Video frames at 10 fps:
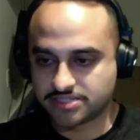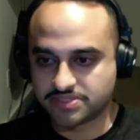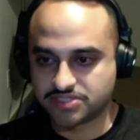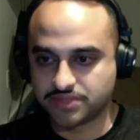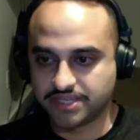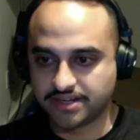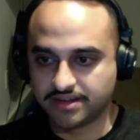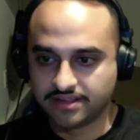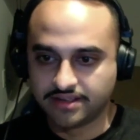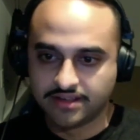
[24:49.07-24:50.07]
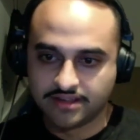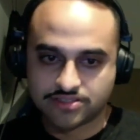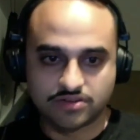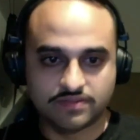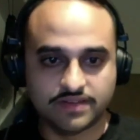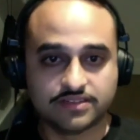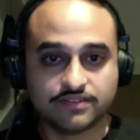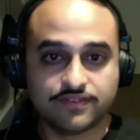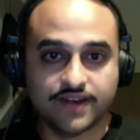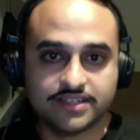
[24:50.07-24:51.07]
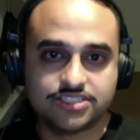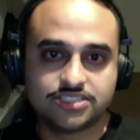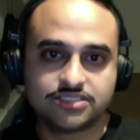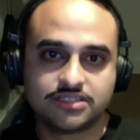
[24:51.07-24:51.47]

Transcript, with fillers: between sort of like the French,